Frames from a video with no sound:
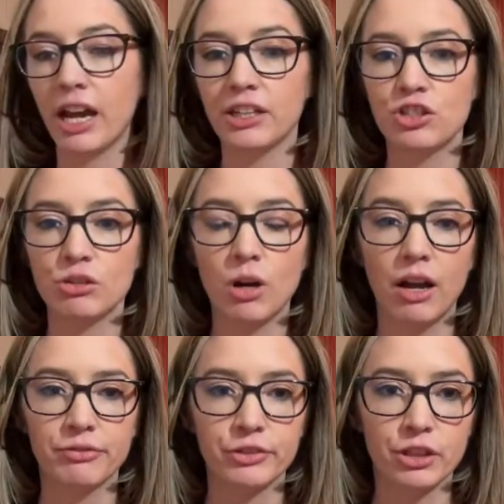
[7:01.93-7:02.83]
I do
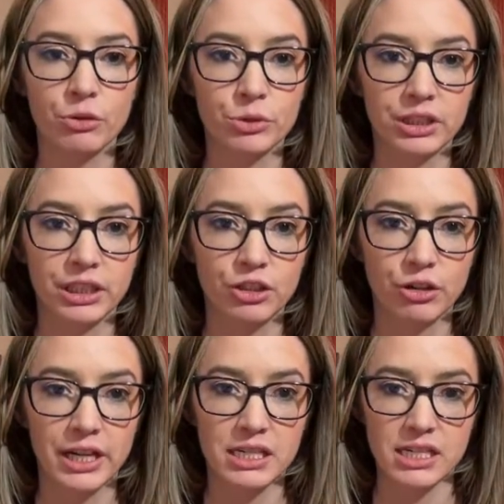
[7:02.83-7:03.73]
offer a really
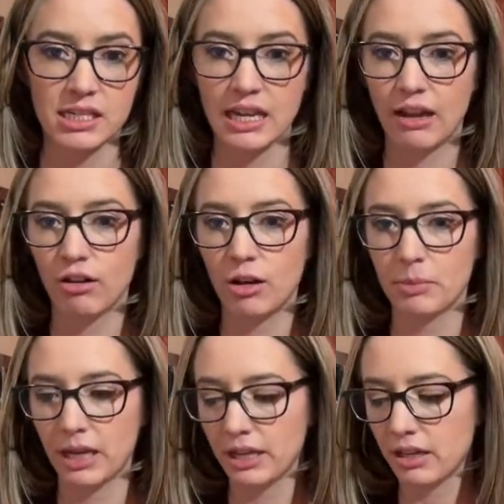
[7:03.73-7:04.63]
great discount on
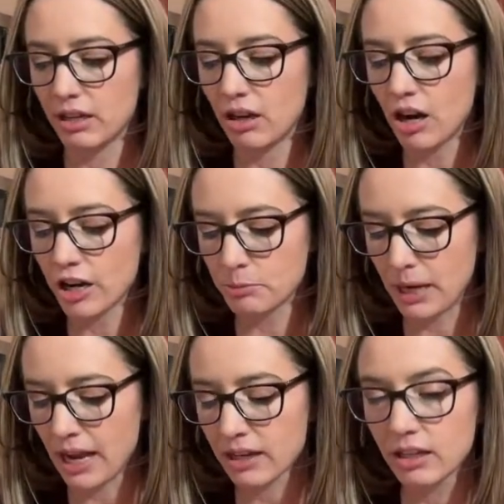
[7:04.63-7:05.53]
my
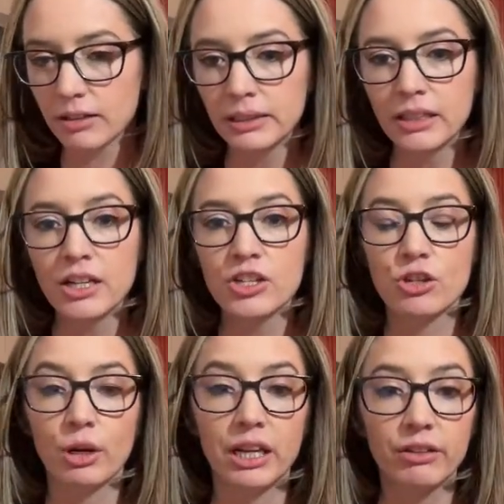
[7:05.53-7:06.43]
hardback.
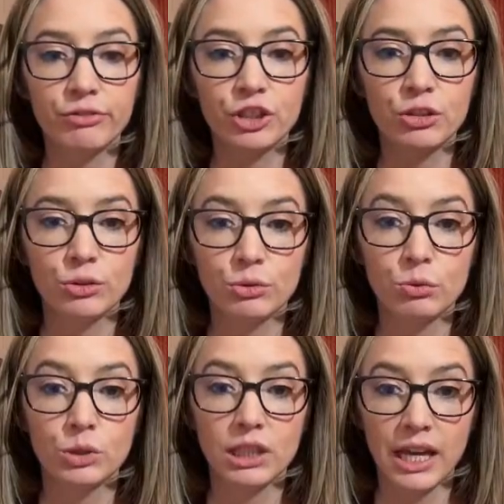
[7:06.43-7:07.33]
So if you
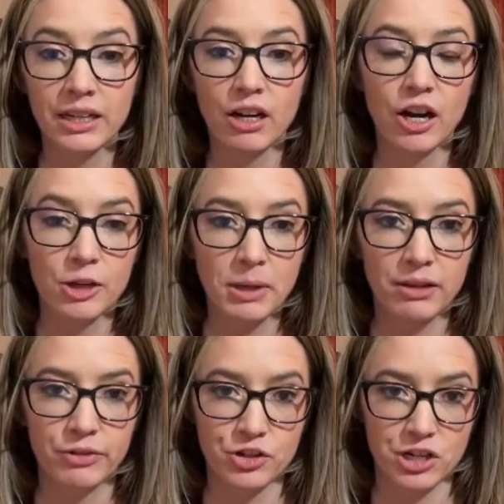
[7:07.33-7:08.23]
would like a hardback
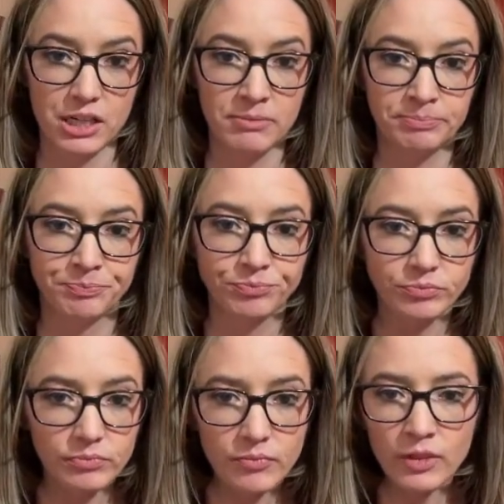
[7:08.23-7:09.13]
version
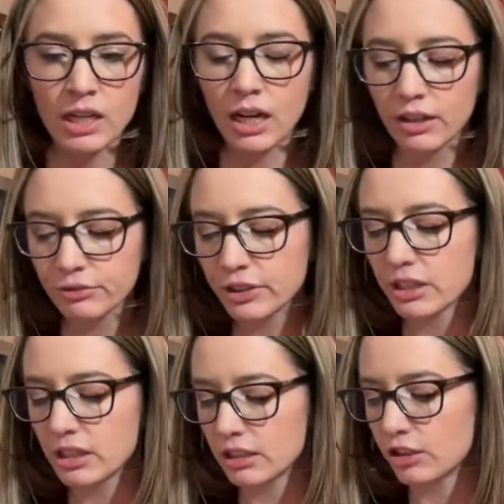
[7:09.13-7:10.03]
of
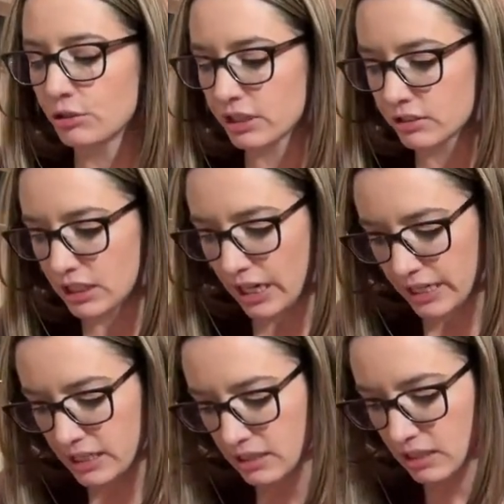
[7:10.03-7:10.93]
the Low Nickel
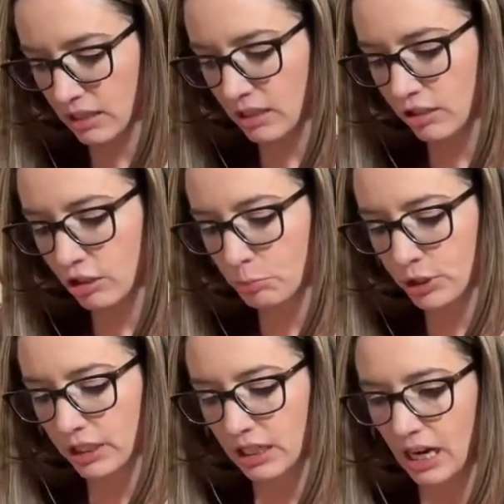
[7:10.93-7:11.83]
Diet Cookbook
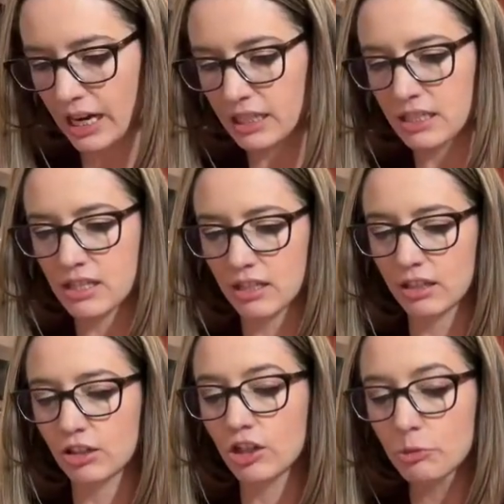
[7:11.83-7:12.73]
and Guide, it's a
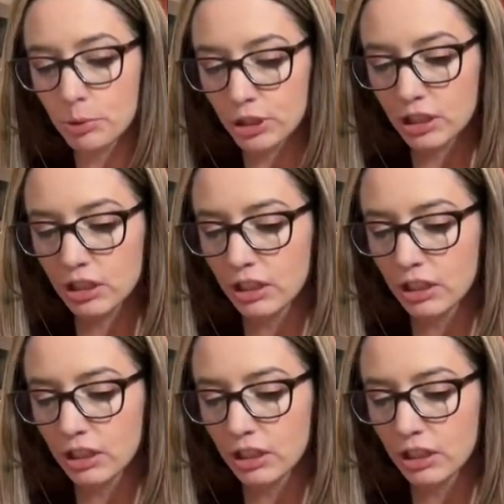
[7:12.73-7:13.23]
cookbook